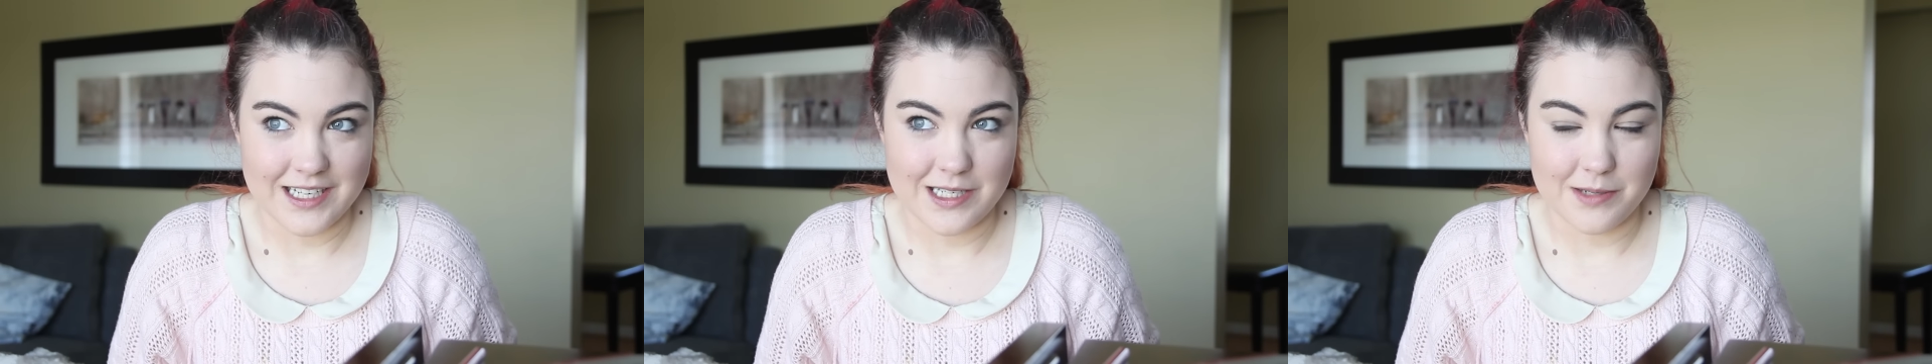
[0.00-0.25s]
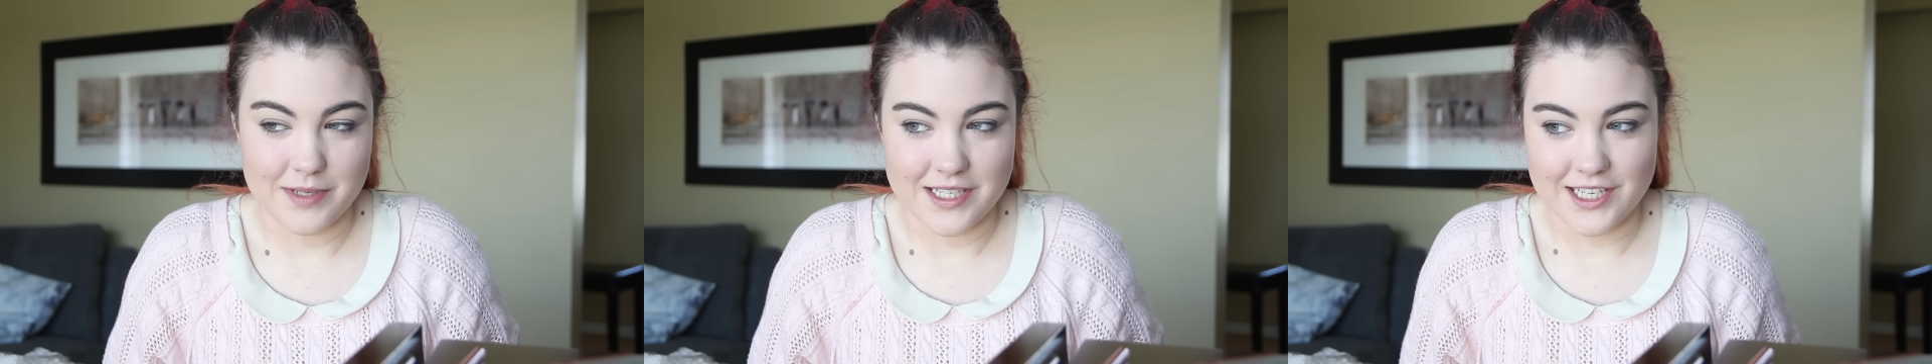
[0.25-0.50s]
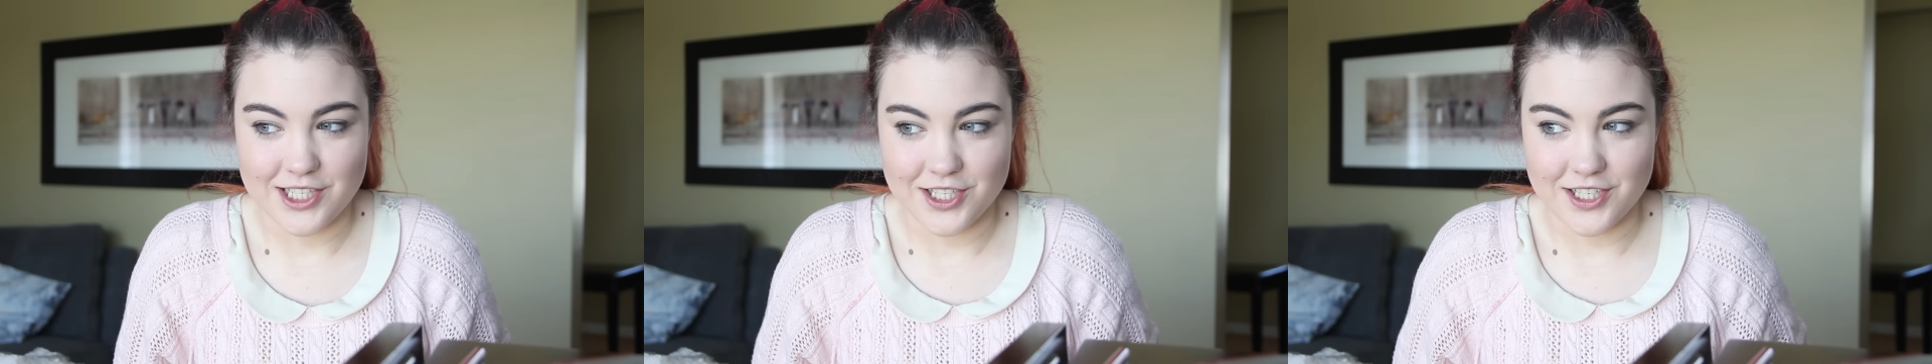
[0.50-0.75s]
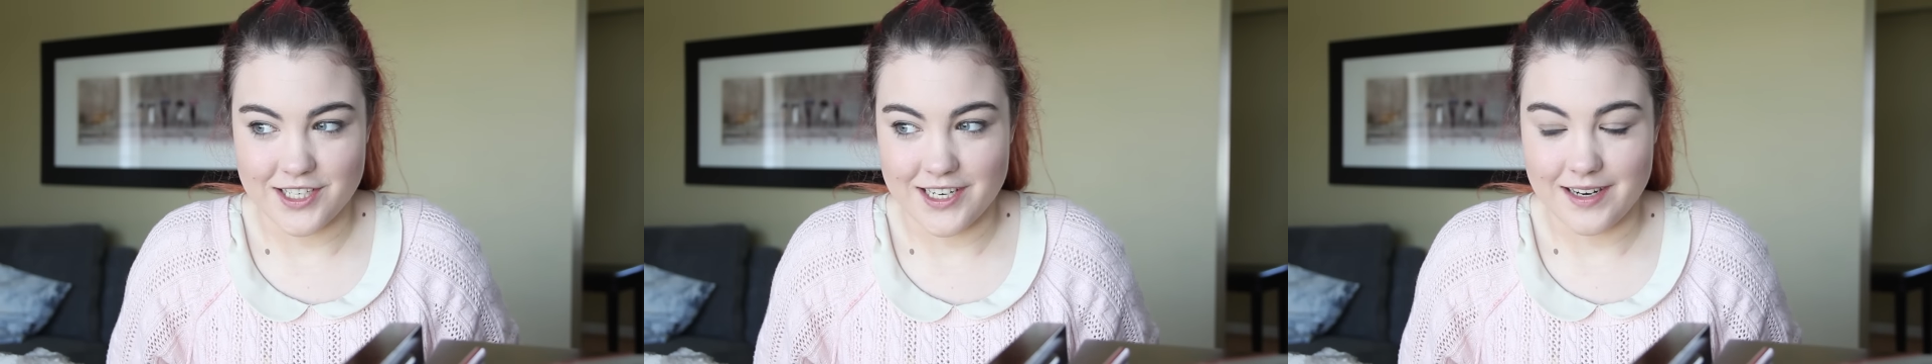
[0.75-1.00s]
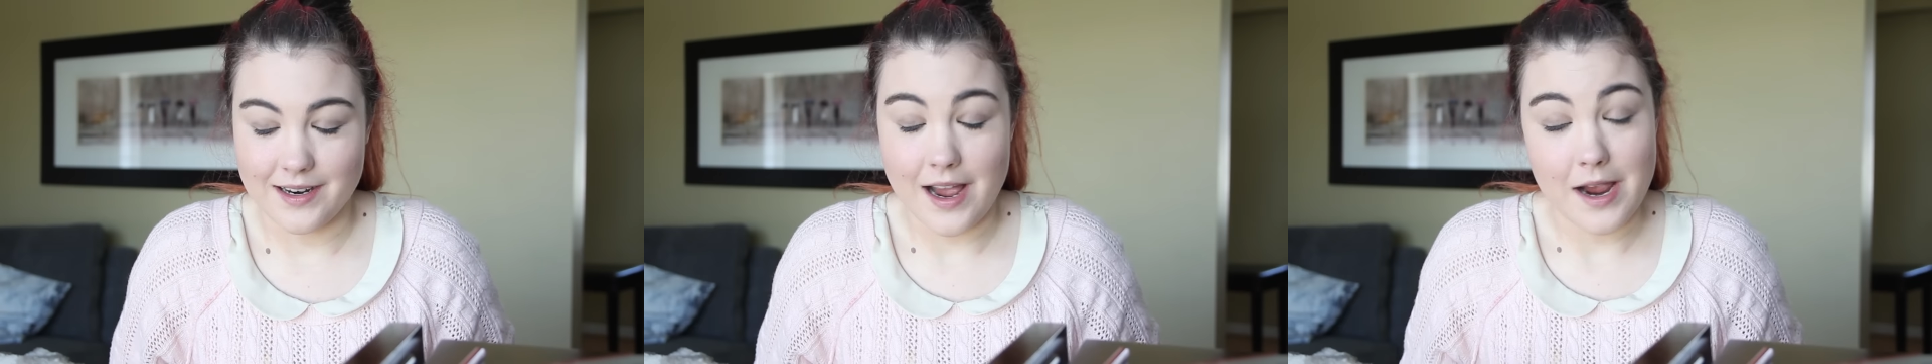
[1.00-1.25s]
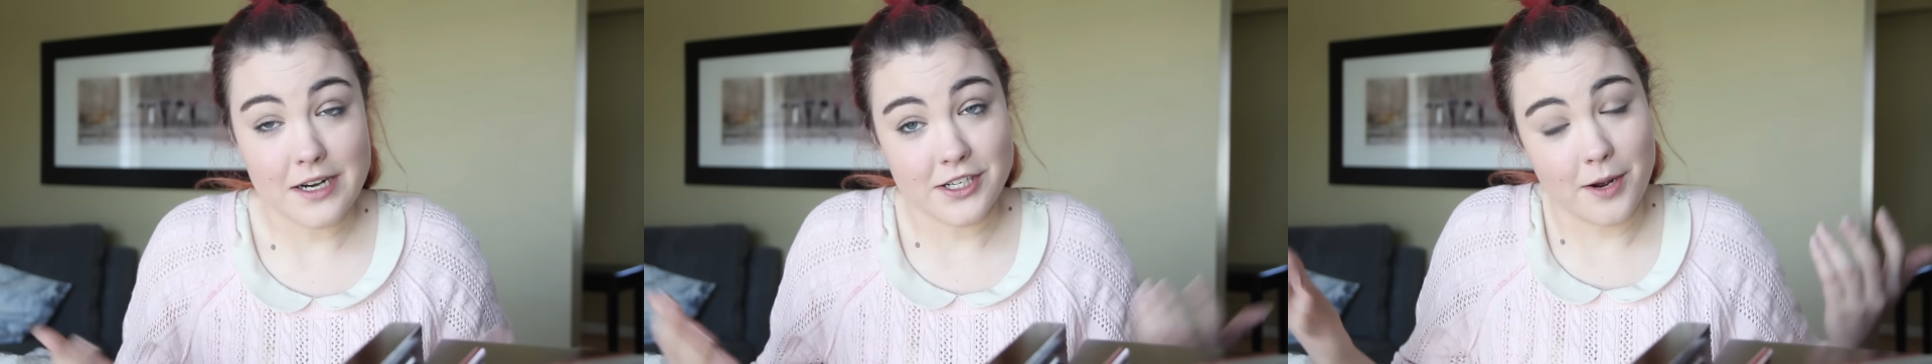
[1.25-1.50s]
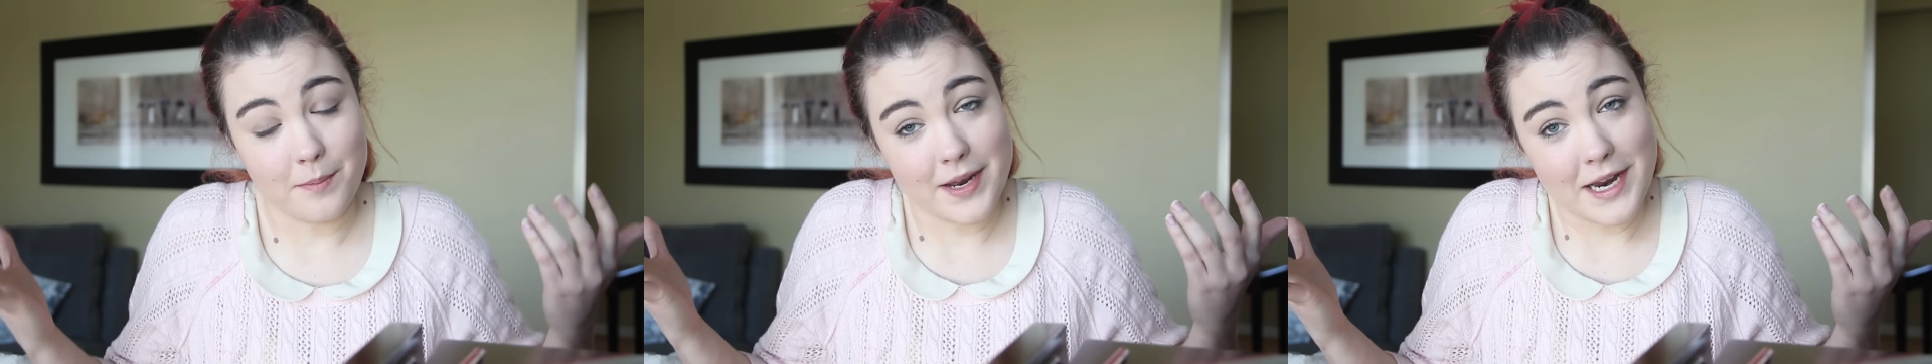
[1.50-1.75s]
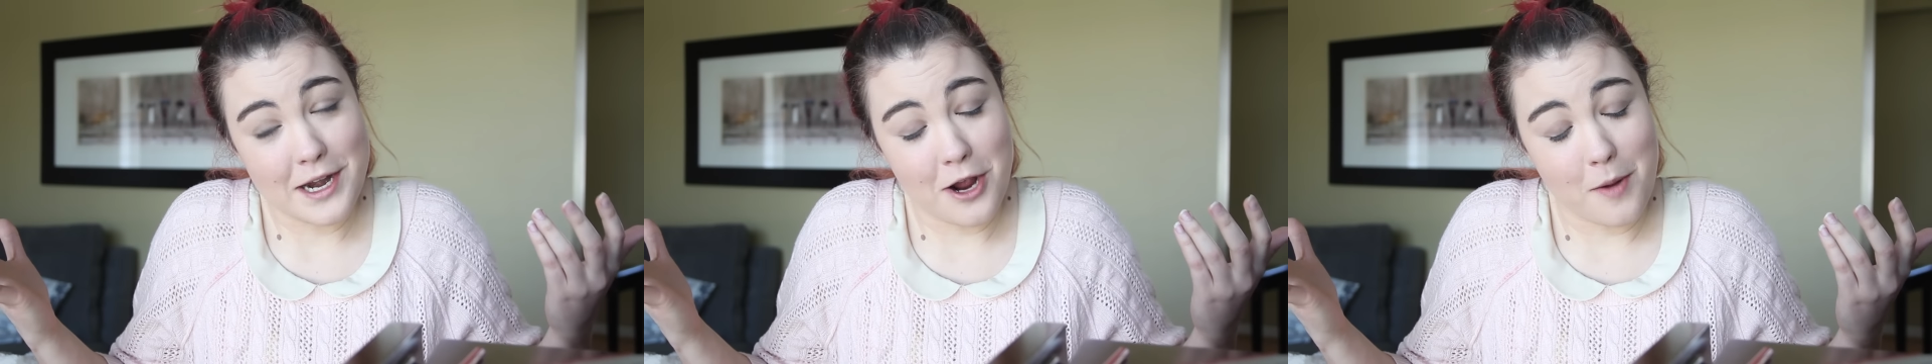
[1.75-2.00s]
intimidation and I jump at
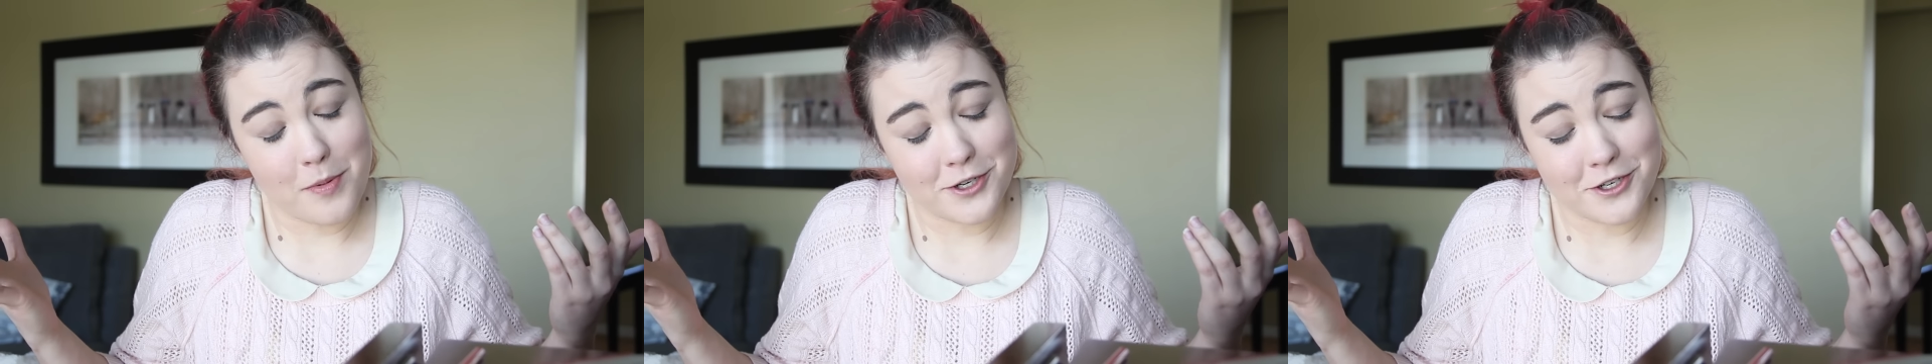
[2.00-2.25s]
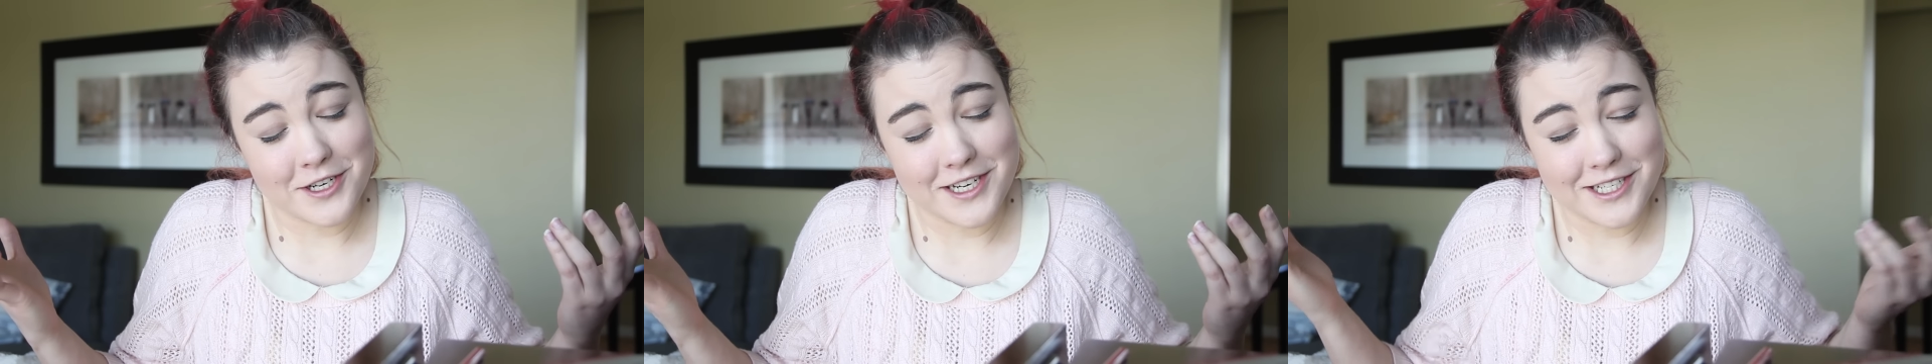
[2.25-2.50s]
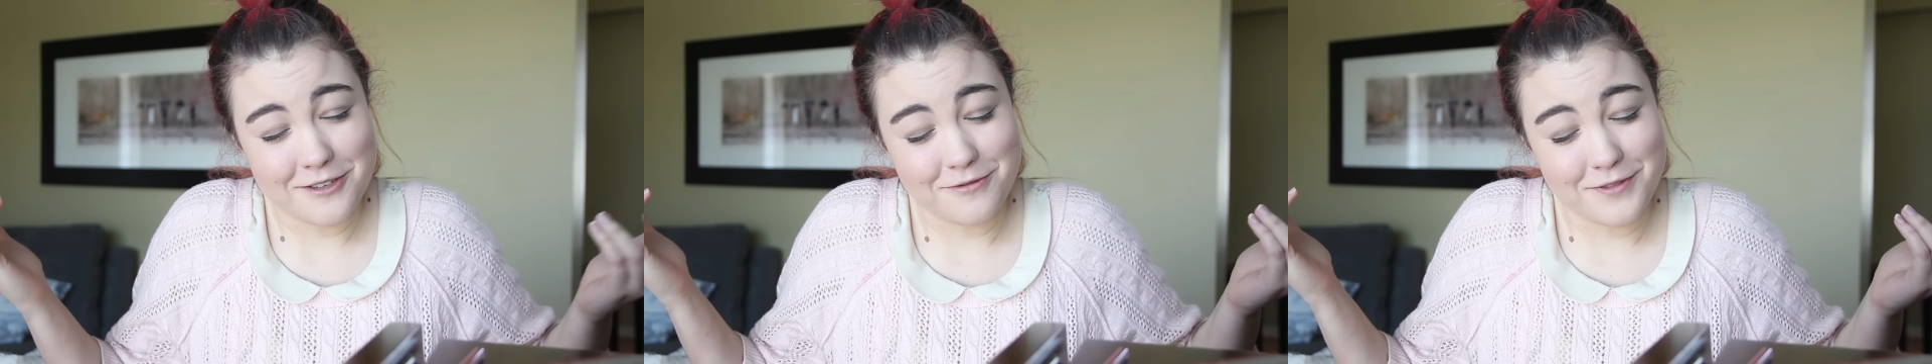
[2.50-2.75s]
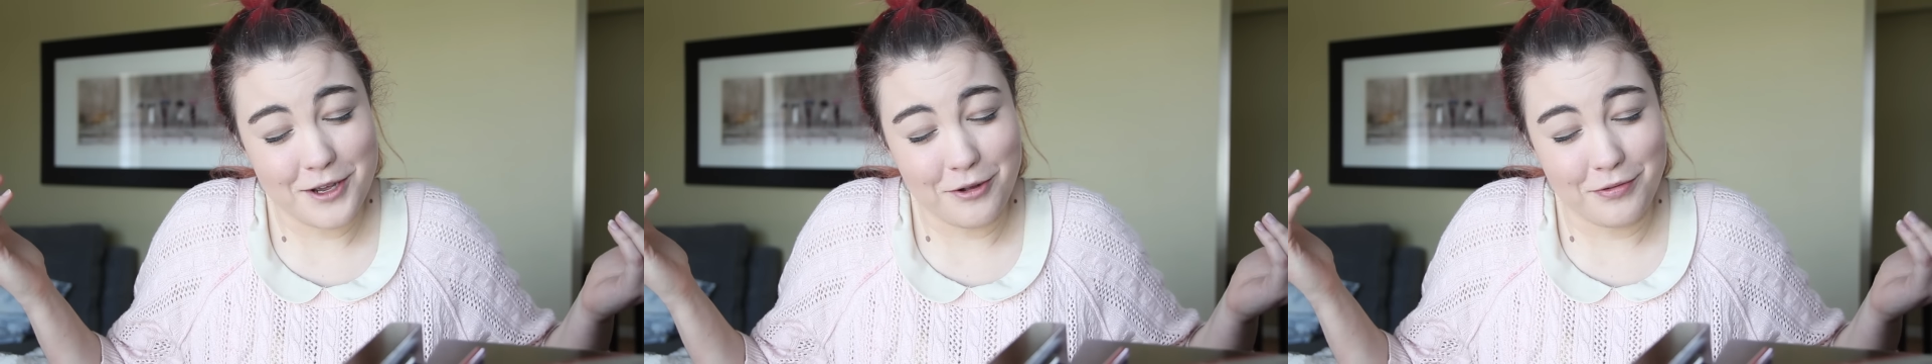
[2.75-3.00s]
any opportunity to feel